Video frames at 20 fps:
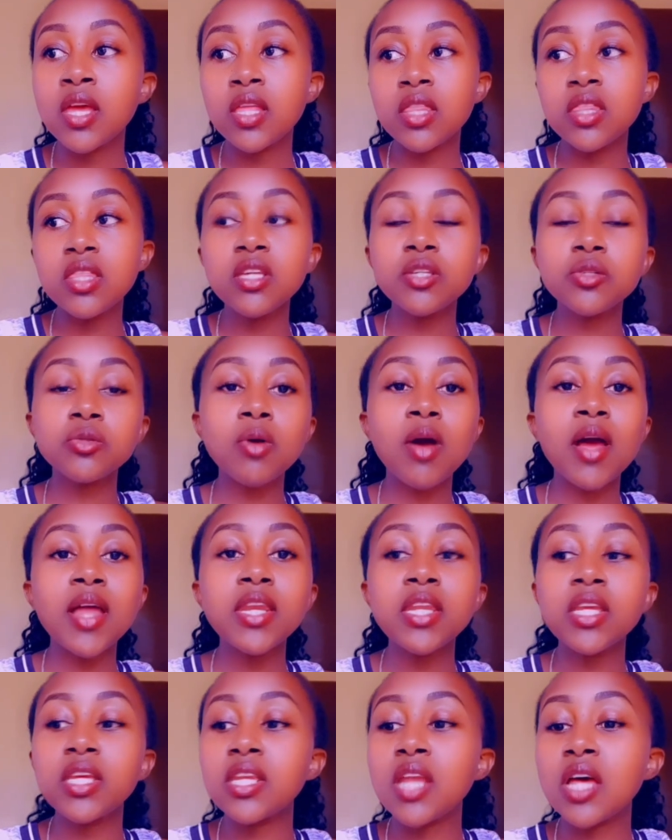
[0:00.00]
This
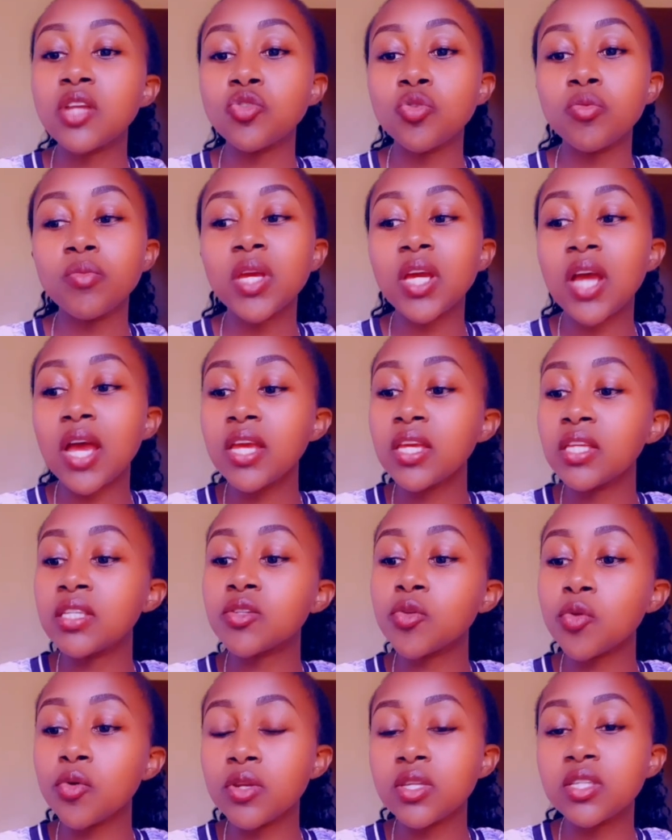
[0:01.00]
one inatumika.
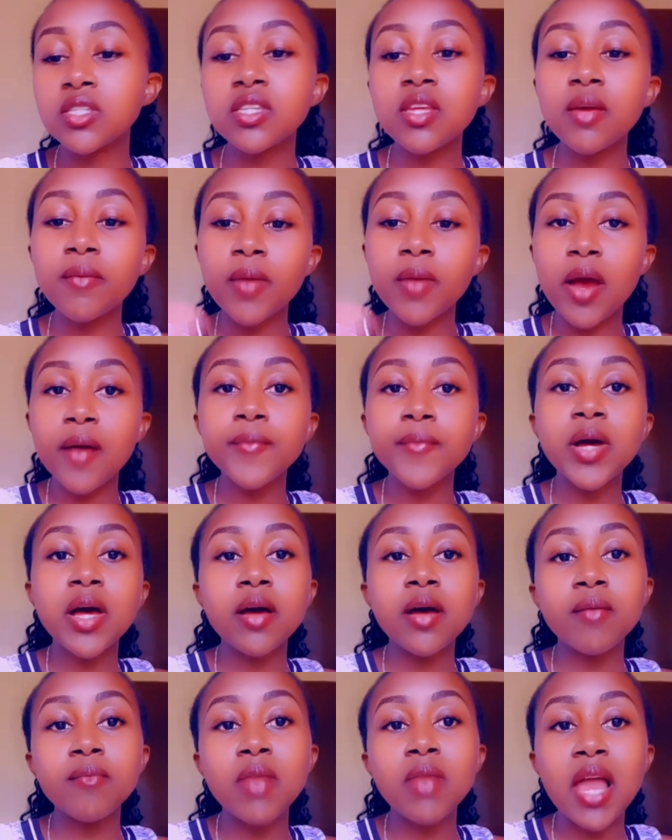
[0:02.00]
So ni same
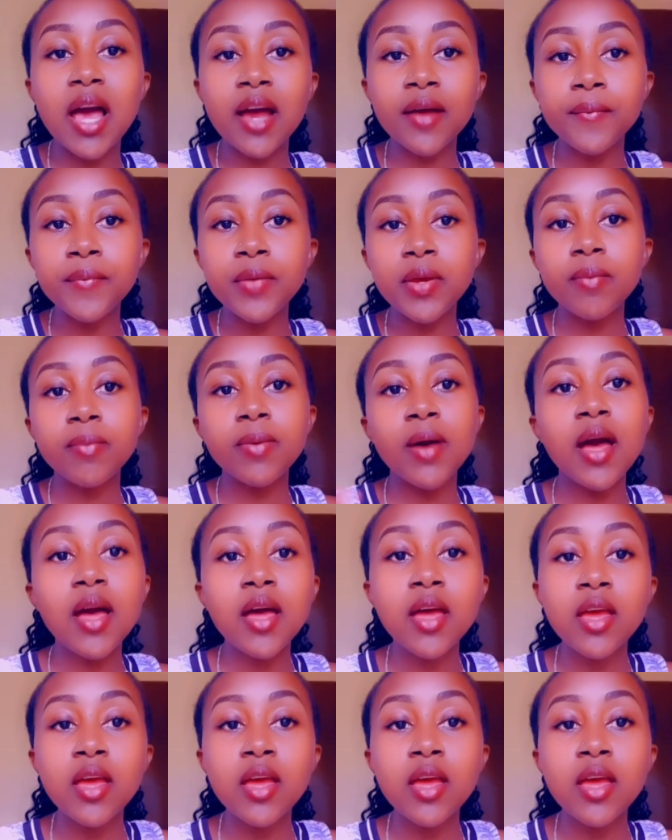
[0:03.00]
kama black pepper.